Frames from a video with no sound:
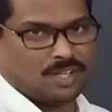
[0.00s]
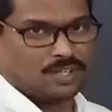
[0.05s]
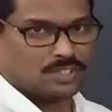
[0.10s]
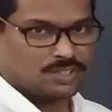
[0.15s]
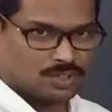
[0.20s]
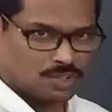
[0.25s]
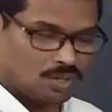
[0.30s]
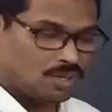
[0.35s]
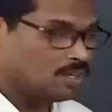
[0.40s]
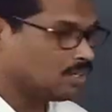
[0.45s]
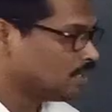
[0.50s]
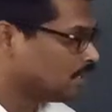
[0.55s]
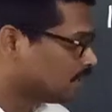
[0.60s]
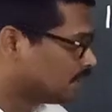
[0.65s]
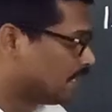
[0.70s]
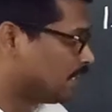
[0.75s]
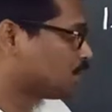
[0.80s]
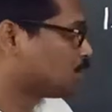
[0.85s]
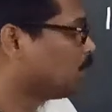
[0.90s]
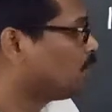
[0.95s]
So
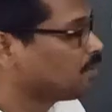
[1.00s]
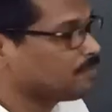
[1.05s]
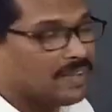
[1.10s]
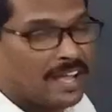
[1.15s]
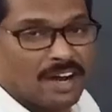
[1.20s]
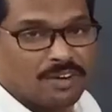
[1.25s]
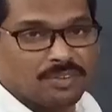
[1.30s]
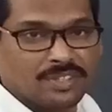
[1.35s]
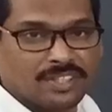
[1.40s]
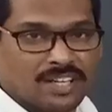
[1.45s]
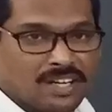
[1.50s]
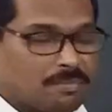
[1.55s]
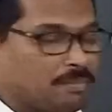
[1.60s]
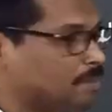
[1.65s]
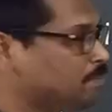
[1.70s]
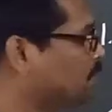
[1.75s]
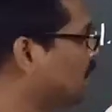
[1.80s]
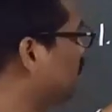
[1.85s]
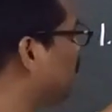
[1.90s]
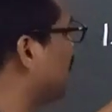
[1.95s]
that's what we have to
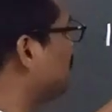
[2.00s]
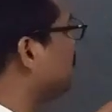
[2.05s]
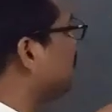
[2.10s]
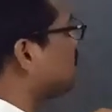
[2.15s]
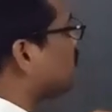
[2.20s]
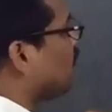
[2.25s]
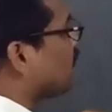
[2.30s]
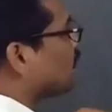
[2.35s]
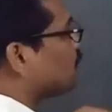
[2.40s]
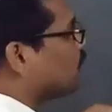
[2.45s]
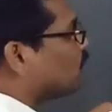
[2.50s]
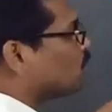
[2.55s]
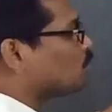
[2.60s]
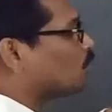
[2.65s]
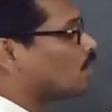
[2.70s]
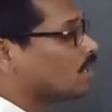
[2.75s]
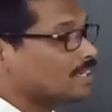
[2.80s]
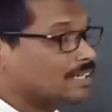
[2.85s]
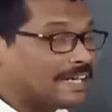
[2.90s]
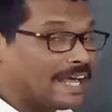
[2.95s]
remember when we talk about
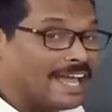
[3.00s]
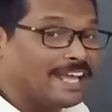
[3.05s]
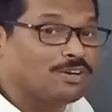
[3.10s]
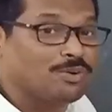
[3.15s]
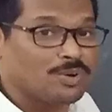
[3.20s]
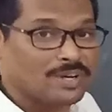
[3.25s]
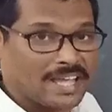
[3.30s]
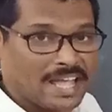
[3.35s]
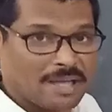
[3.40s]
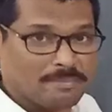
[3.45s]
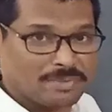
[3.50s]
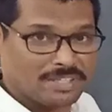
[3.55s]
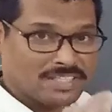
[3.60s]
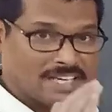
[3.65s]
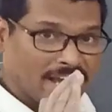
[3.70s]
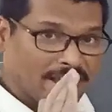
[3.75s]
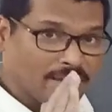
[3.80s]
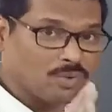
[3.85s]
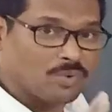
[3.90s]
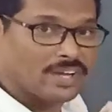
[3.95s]
what dichogamy.
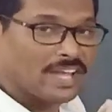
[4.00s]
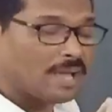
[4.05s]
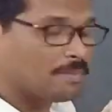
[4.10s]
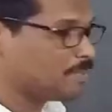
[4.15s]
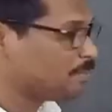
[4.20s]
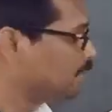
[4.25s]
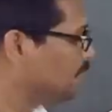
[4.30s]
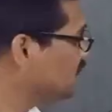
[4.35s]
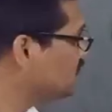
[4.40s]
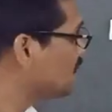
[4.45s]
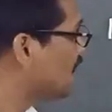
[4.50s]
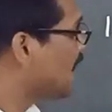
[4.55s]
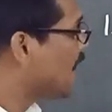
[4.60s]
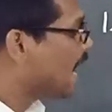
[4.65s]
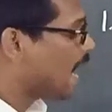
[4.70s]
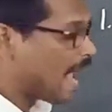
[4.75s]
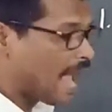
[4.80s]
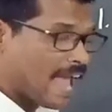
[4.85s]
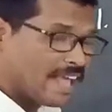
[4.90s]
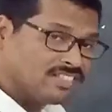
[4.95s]
Dichogamy means
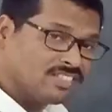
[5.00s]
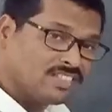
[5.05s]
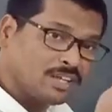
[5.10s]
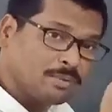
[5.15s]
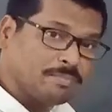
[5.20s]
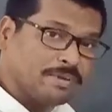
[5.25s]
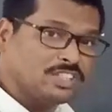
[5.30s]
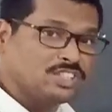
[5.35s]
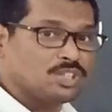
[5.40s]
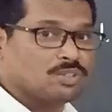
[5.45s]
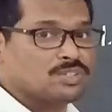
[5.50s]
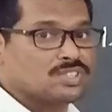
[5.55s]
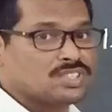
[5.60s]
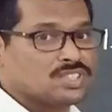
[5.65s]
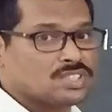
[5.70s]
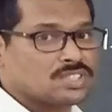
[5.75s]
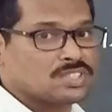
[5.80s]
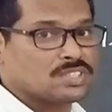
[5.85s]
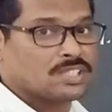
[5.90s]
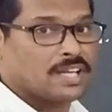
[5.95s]
anther
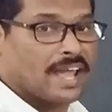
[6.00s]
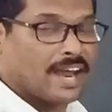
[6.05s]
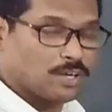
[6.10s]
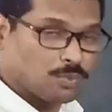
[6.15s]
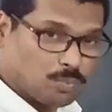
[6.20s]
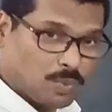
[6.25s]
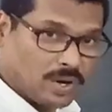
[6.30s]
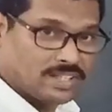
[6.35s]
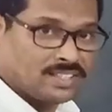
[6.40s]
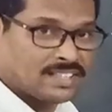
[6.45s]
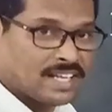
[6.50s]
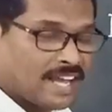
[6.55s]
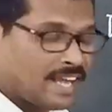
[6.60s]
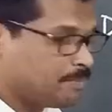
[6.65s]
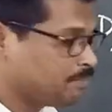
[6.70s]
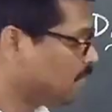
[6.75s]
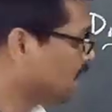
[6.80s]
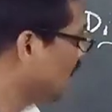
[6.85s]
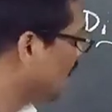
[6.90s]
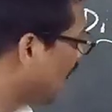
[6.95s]
matures at one
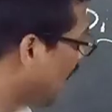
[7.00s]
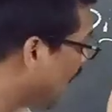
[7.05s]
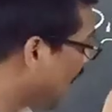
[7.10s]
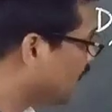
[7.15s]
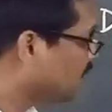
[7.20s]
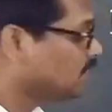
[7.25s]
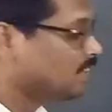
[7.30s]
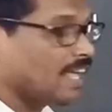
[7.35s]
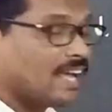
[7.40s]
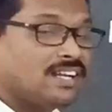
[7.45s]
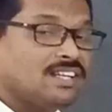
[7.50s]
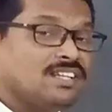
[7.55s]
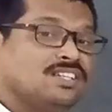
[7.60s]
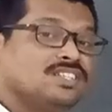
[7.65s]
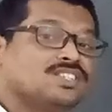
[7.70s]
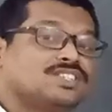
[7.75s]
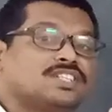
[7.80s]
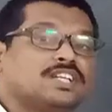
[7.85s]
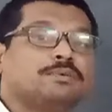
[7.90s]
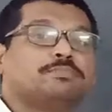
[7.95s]
time and then
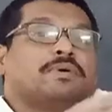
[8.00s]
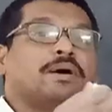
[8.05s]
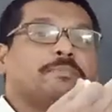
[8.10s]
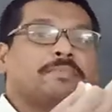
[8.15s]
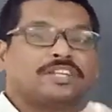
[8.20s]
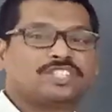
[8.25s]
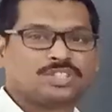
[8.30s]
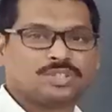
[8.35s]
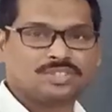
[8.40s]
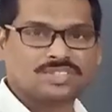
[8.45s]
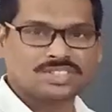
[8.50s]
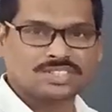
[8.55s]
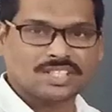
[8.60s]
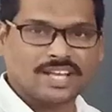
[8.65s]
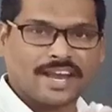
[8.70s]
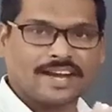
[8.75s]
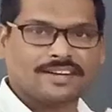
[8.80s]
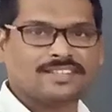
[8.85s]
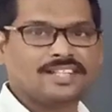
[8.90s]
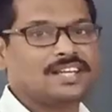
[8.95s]
stigma
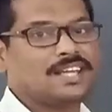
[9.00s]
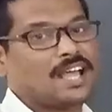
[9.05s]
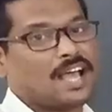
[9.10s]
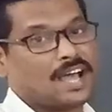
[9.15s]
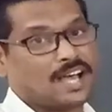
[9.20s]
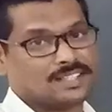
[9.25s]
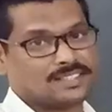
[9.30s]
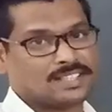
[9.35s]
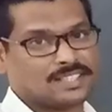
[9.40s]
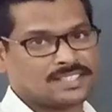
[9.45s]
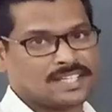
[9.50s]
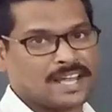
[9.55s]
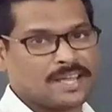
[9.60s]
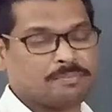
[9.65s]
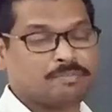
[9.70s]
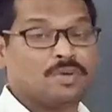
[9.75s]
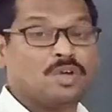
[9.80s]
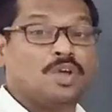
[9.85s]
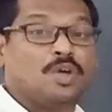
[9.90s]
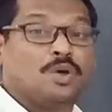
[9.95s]
matures at the other
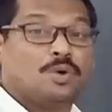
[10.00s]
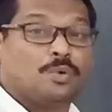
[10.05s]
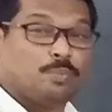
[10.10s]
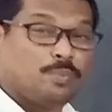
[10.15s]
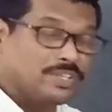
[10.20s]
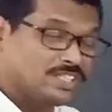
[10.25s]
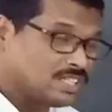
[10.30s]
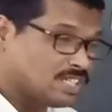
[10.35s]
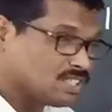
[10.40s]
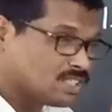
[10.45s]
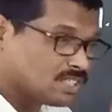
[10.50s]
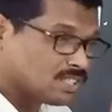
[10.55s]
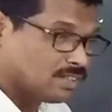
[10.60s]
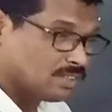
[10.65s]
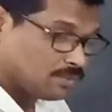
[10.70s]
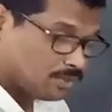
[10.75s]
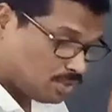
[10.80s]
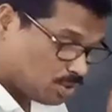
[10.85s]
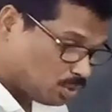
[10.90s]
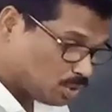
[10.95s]
time, which
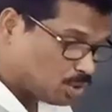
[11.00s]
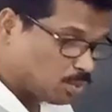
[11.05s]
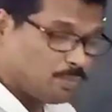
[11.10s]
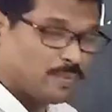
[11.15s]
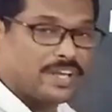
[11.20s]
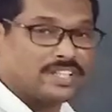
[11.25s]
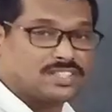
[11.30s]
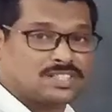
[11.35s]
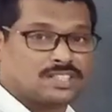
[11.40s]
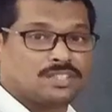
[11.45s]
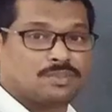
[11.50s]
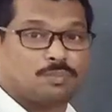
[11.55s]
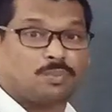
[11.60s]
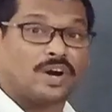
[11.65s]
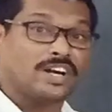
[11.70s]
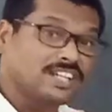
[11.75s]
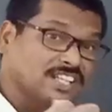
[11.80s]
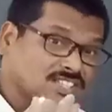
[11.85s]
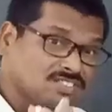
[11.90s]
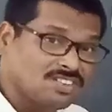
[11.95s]
is due to which
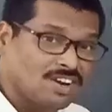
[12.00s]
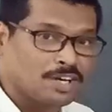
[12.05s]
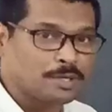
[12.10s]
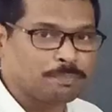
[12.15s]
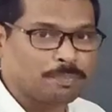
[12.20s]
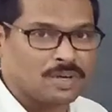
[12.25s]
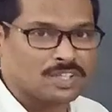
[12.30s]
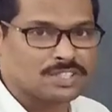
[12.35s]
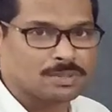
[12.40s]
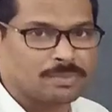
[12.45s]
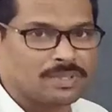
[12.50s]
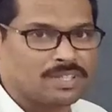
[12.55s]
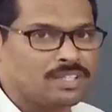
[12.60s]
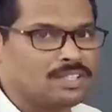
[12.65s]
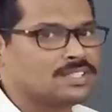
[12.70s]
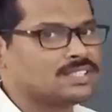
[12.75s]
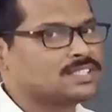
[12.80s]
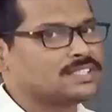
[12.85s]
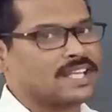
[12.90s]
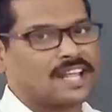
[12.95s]
what is not
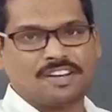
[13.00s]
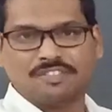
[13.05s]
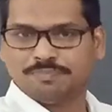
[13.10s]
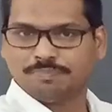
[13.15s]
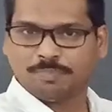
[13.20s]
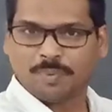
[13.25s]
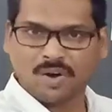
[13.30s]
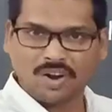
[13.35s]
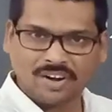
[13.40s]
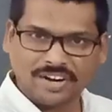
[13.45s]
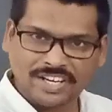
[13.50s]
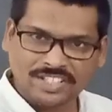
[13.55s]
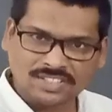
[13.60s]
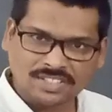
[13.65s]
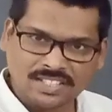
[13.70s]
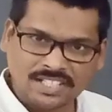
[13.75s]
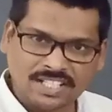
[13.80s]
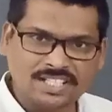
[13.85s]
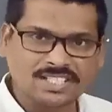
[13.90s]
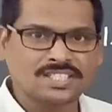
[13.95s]
possible?
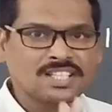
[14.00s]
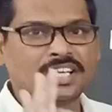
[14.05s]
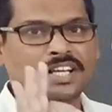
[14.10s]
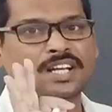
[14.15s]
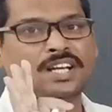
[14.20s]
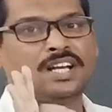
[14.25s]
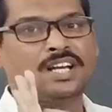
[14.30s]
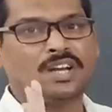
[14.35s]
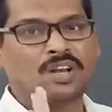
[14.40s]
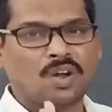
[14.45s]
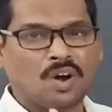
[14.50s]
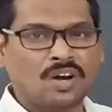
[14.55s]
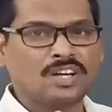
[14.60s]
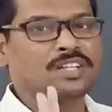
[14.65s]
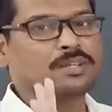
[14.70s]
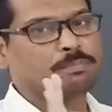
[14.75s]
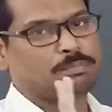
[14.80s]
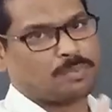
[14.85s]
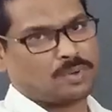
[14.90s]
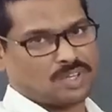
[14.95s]
Self-pollination is
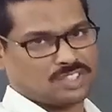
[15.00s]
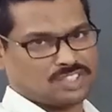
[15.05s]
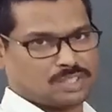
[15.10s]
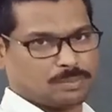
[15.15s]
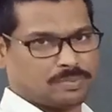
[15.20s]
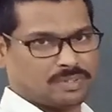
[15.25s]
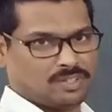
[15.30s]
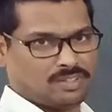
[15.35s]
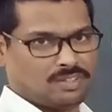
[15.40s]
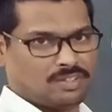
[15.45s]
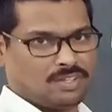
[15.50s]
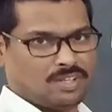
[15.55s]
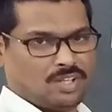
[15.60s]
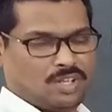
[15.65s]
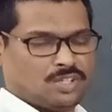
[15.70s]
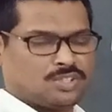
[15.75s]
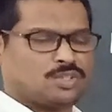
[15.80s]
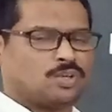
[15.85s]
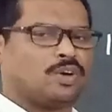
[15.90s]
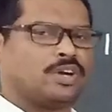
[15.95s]
not possible.
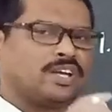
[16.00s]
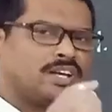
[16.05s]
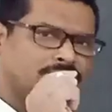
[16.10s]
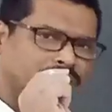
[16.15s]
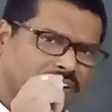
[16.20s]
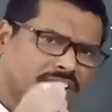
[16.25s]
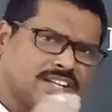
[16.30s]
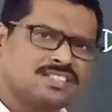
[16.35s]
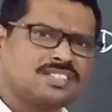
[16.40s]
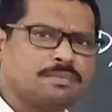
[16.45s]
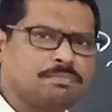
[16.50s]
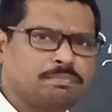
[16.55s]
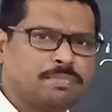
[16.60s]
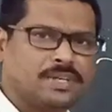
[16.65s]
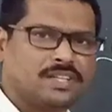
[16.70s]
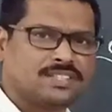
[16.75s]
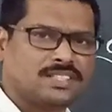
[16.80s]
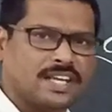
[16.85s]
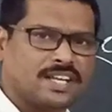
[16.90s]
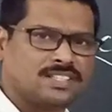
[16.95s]
So in very
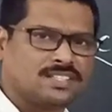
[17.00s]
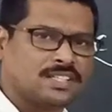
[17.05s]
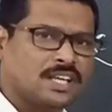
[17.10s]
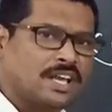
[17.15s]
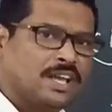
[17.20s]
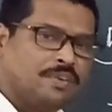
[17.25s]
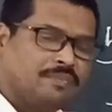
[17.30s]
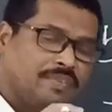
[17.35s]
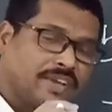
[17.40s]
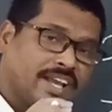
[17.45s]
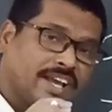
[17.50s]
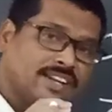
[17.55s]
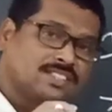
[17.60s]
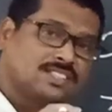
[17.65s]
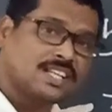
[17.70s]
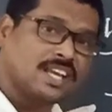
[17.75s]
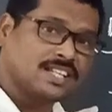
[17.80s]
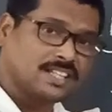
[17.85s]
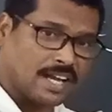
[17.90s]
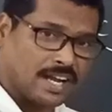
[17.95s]
simple sense, we can
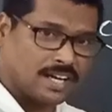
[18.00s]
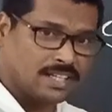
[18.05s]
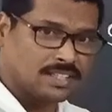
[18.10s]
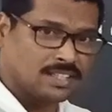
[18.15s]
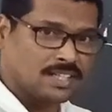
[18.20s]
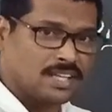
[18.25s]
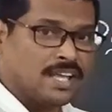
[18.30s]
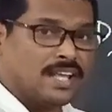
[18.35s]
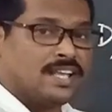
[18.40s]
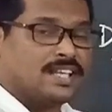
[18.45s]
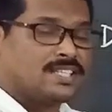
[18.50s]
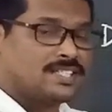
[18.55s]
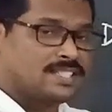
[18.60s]
say that